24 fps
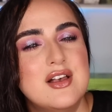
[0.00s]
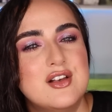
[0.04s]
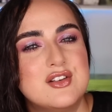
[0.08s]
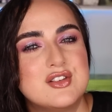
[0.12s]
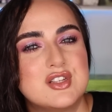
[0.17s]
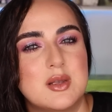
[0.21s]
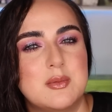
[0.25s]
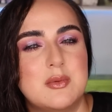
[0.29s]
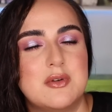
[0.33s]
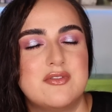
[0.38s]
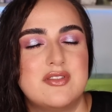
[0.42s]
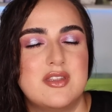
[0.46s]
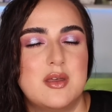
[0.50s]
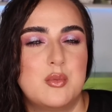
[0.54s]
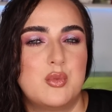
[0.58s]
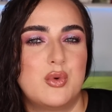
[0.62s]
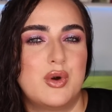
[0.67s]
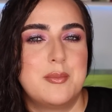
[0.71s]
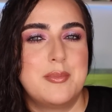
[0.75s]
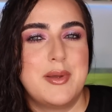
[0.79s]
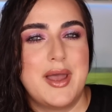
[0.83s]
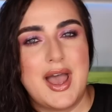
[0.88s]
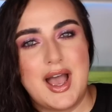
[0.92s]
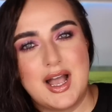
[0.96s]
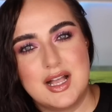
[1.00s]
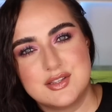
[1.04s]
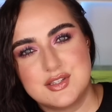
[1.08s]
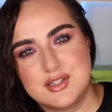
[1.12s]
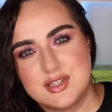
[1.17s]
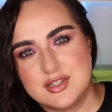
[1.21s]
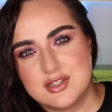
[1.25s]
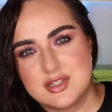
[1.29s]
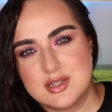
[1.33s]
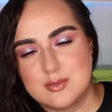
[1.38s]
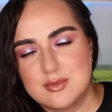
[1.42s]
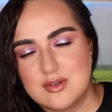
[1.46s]
Some of them were
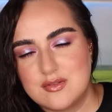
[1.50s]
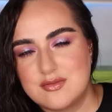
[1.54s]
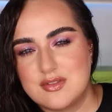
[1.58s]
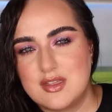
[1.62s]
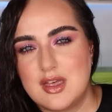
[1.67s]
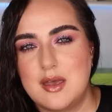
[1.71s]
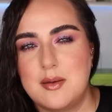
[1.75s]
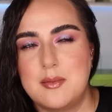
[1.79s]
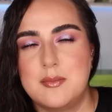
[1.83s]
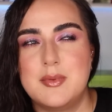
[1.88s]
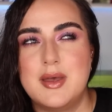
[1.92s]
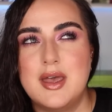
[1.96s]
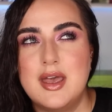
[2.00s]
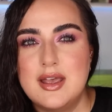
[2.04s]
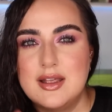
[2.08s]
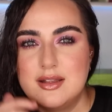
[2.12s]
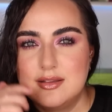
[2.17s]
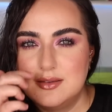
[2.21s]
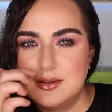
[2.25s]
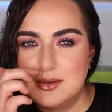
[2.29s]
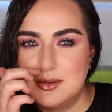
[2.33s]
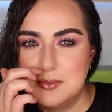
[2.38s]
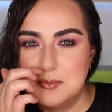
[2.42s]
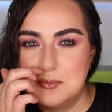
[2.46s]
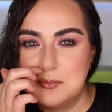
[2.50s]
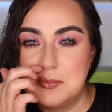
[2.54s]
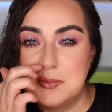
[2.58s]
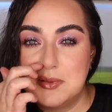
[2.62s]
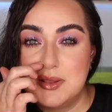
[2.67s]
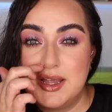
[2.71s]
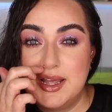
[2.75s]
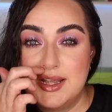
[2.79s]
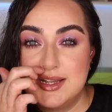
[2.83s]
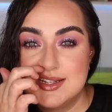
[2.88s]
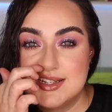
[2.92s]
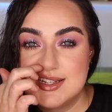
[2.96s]
patchy, some of them didn't
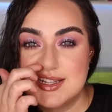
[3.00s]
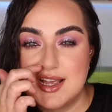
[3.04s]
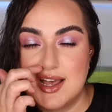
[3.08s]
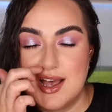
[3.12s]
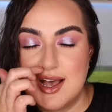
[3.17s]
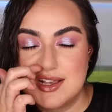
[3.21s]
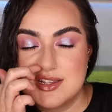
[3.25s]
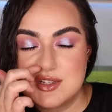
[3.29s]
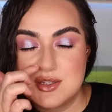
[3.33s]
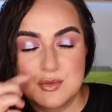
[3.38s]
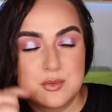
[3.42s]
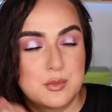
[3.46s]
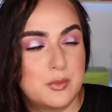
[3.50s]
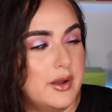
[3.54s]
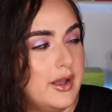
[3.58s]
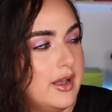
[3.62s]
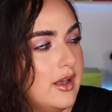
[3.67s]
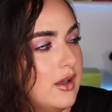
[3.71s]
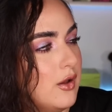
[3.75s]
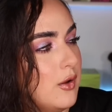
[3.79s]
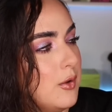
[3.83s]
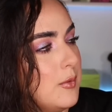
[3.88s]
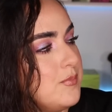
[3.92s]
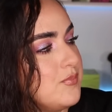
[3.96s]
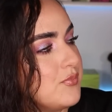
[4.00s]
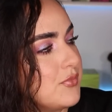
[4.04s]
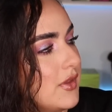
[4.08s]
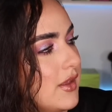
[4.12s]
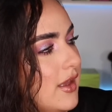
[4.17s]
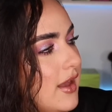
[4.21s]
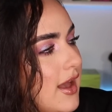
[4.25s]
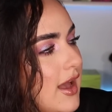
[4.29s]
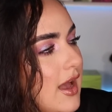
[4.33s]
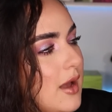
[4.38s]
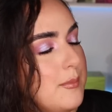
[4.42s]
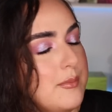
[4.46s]
blend as well.
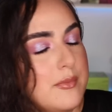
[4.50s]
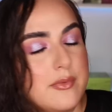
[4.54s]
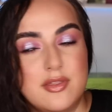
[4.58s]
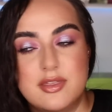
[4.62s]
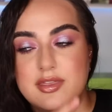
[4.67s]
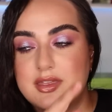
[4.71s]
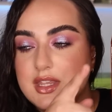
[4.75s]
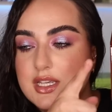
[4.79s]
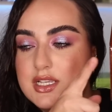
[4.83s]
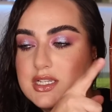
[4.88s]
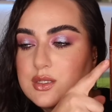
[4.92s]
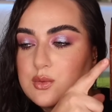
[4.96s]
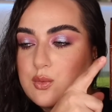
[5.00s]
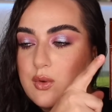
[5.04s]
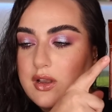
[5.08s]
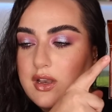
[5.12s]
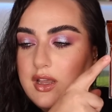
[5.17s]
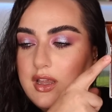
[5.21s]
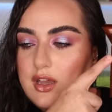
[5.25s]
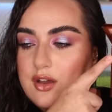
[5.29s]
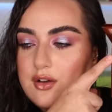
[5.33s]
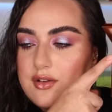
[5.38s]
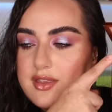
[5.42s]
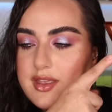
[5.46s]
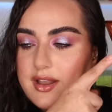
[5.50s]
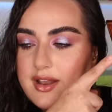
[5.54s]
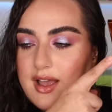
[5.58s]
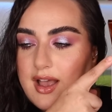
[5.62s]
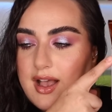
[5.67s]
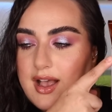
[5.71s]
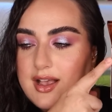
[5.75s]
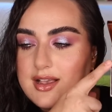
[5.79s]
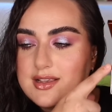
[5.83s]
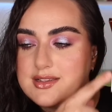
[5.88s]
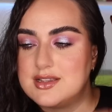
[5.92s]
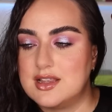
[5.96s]
Um, this one here that
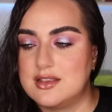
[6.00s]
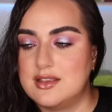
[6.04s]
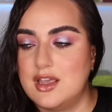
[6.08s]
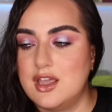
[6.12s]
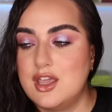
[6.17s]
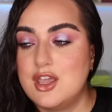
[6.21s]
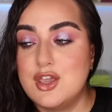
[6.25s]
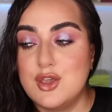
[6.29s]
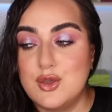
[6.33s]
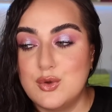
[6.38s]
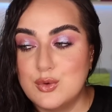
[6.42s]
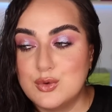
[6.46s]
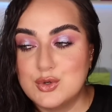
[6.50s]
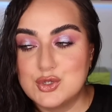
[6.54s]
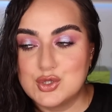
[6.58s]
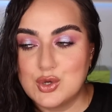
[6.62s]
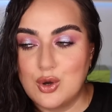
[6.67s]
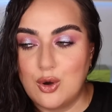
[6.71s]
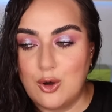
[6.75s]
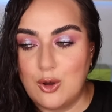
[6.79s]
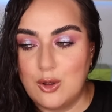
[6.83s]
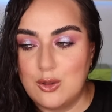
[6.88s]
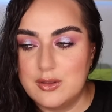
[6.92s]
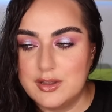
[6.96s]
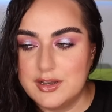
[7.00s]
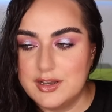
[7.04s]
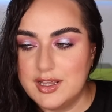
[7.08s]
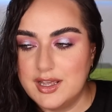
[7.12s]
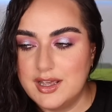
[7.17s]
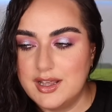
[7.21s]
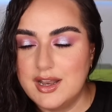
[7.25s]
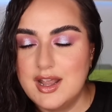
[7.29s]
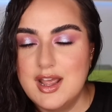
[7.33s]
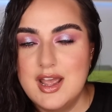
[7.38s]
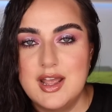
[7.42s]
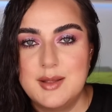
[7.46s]
has the huge hole in
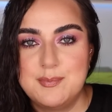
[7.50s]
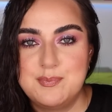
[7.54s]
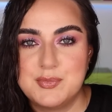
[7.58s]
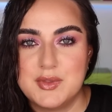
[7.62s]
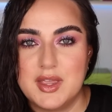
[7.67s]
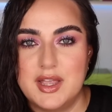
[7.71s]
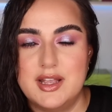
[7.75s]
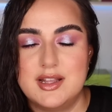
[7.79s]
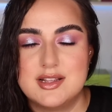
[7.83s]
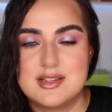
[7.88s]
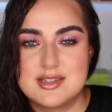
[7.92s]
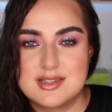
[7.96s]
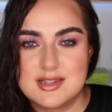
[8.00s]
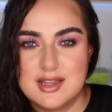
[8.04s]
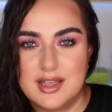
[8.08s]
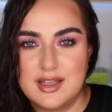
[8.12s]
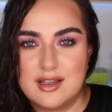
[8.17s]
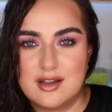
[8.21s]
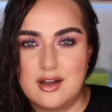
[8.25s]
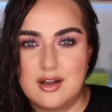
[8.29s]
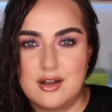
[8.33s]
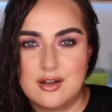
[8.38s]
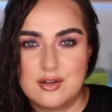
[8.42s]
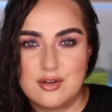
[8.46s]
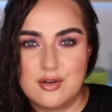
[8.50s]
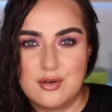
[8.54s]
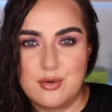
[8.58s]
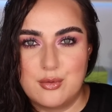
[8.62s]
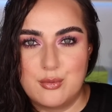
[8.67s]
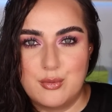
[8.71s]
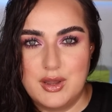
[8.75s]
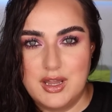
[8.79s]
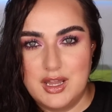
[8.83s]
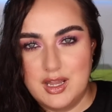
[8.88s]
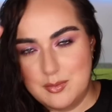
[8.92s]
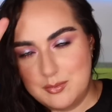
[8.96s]
it, it's like a
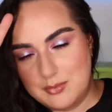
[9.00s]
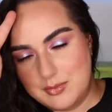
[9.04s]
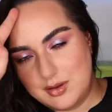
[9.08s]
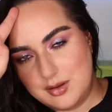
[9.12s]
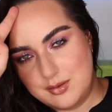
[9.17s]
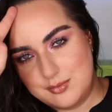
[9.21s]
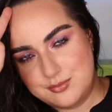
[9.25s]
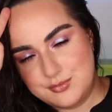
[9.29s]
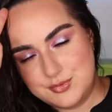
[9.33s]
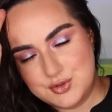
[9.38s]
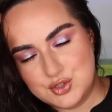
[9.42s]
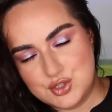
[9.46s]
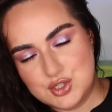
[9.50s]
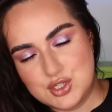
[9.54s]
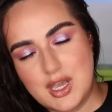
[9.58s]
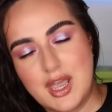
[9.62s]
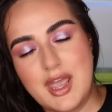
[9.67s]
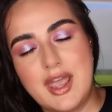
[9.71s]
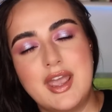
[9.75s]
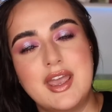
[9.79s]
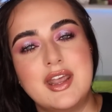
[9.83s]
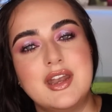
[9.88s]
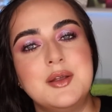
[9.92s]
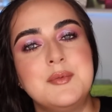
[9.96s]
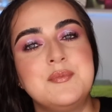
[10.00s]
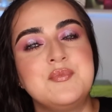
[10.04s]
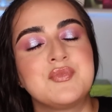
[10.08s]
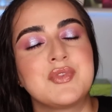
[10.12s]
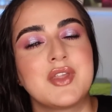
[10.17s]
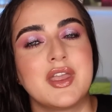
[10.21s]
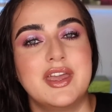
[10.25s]
cream shade.